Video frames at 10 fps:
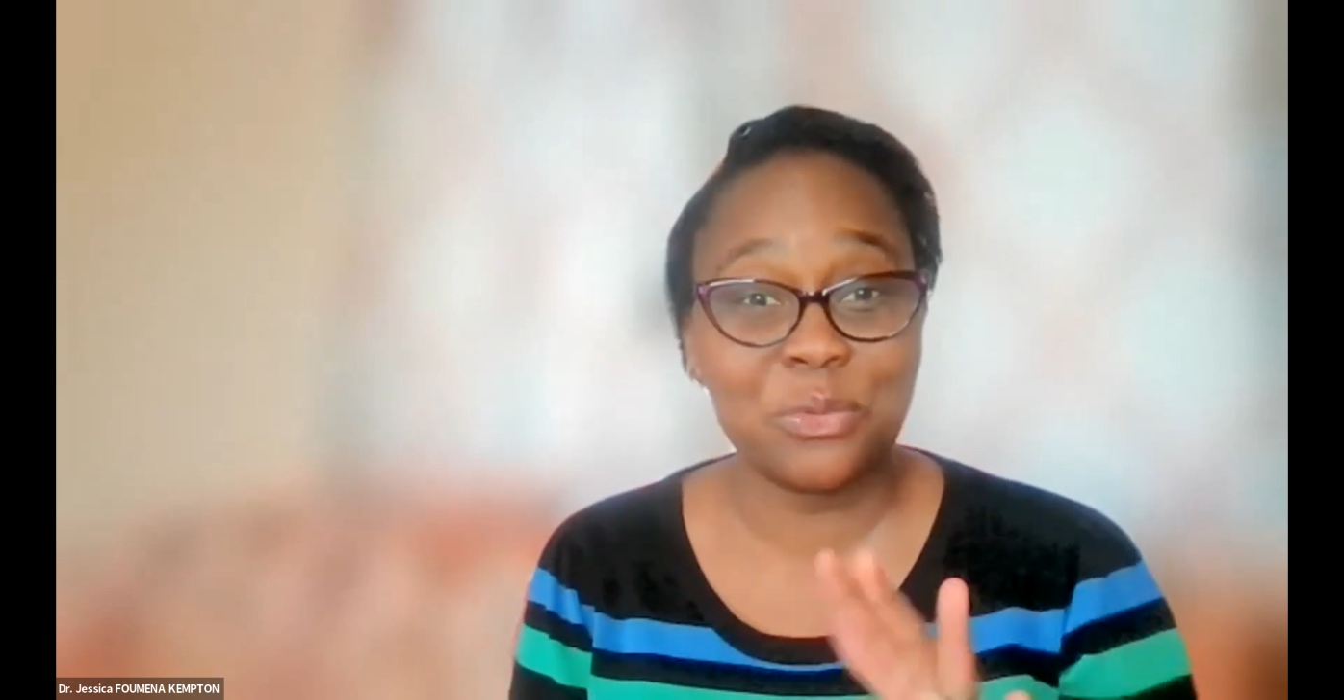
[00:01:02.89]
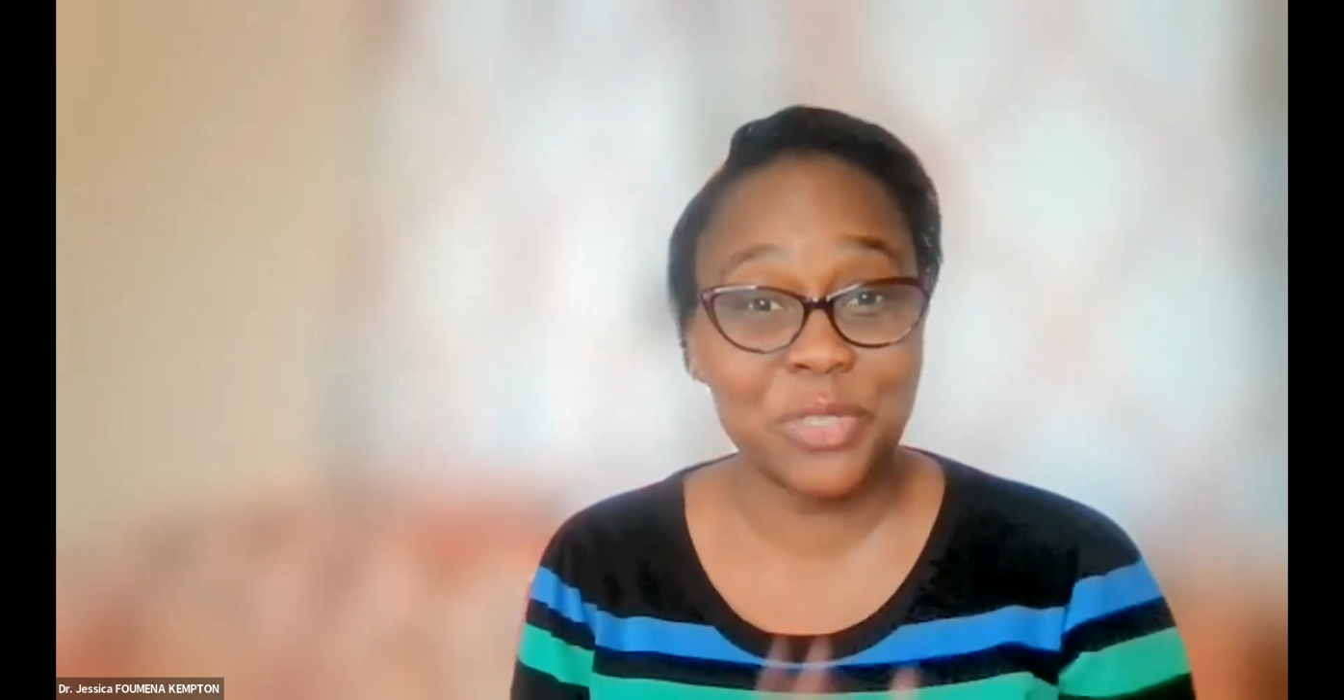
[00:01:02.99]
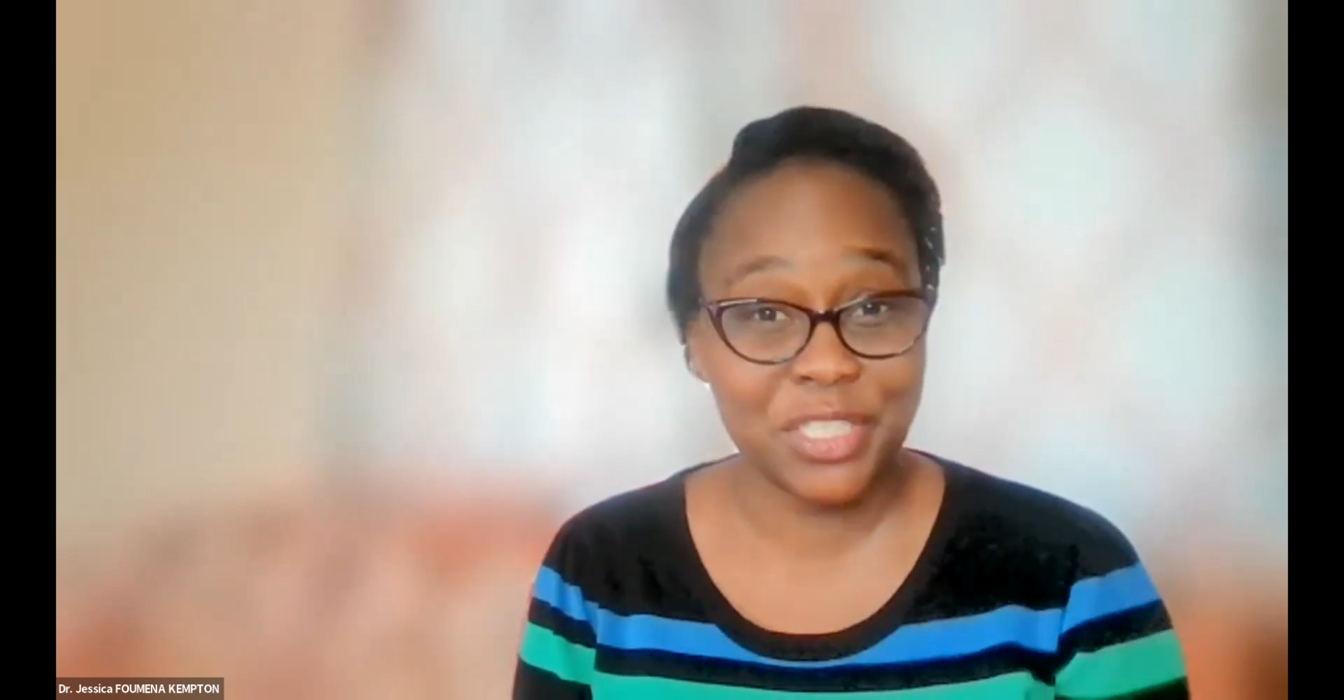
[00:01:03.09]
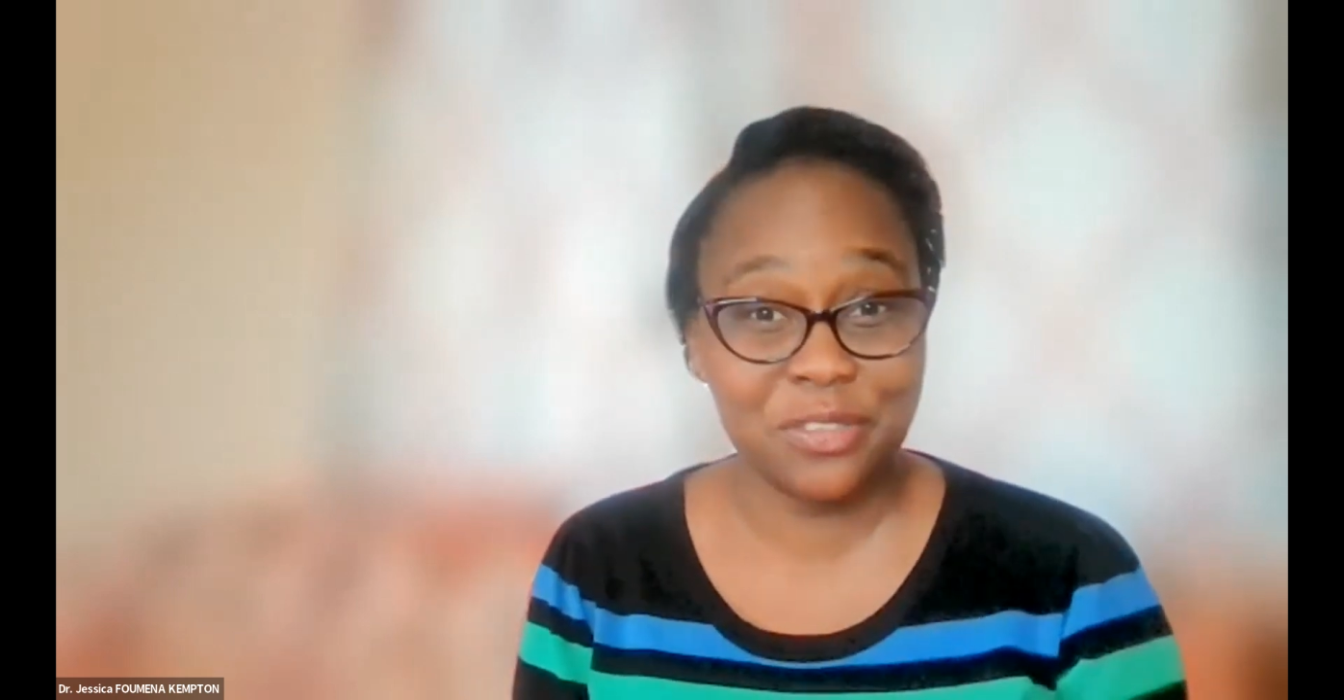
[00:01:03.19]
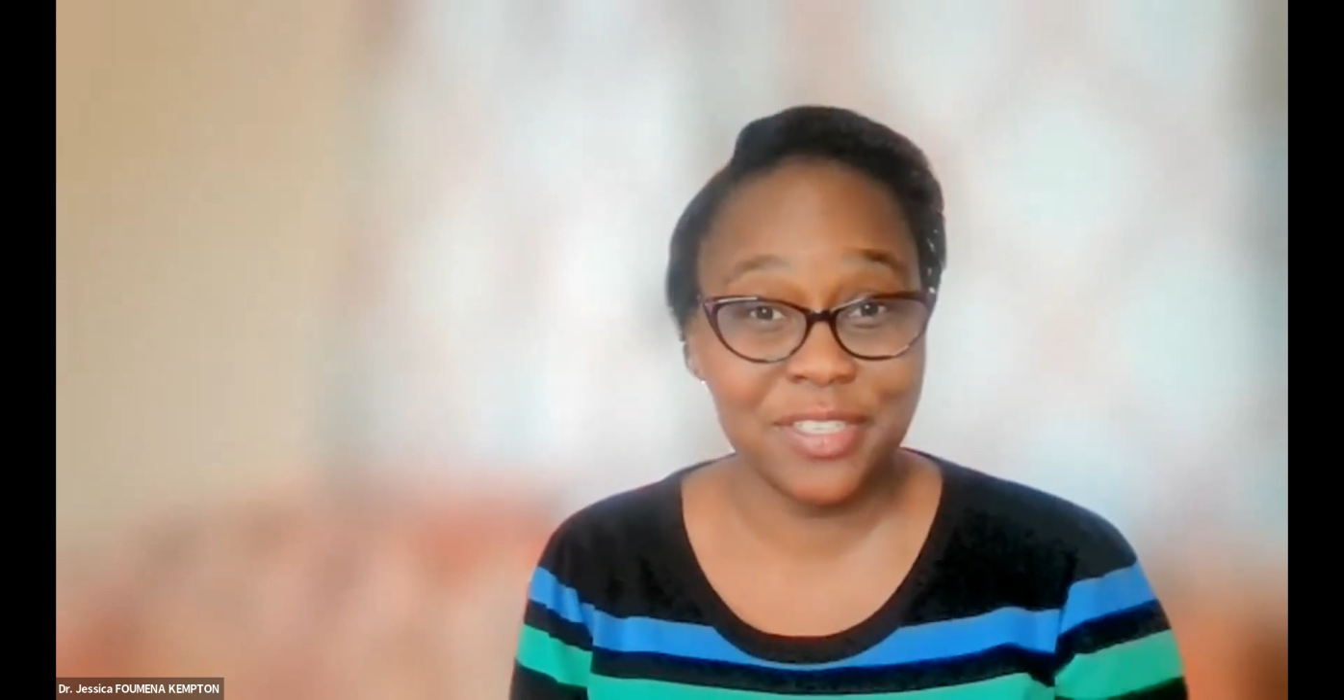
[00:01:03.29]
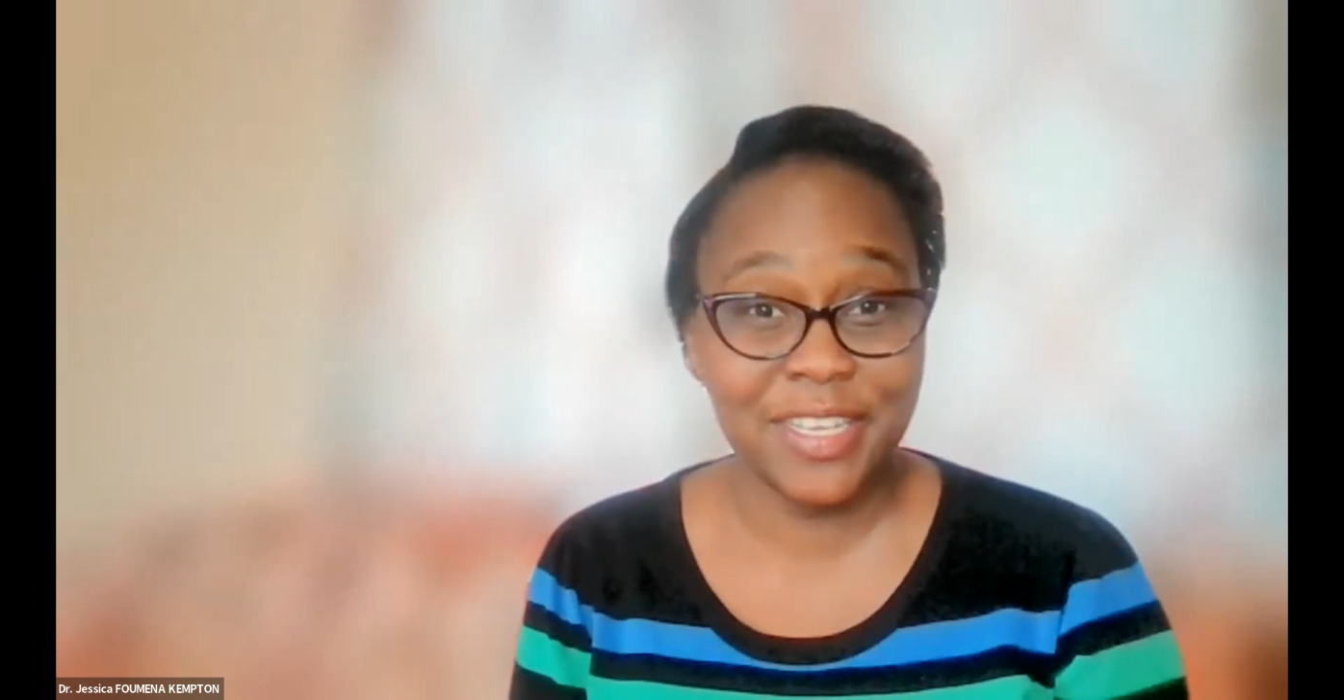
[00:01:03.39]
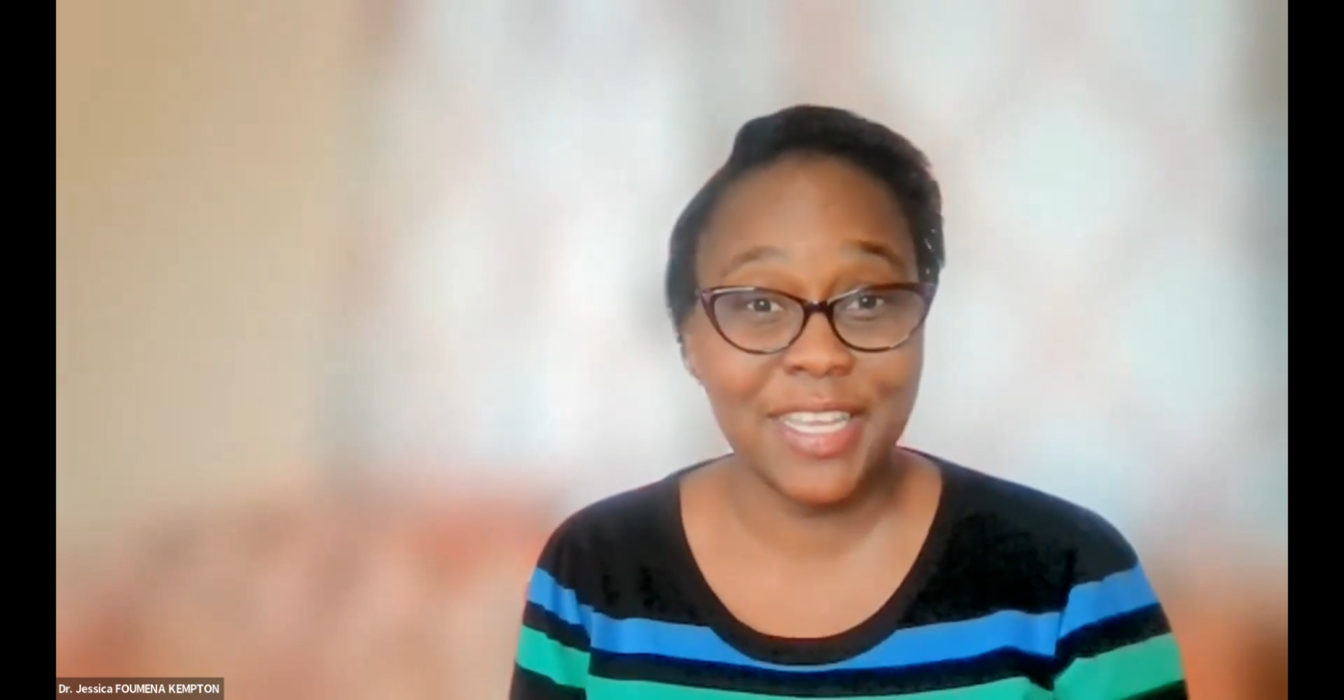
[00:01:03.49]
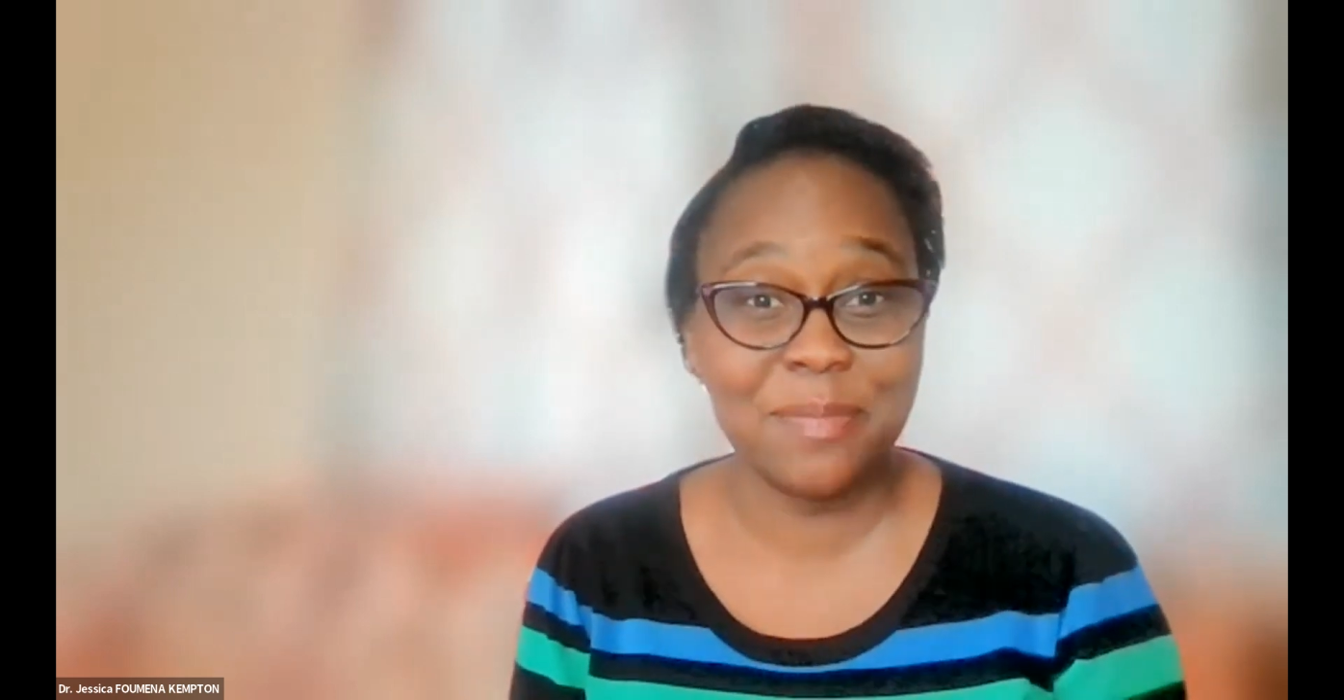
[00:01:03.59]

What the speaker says: read today.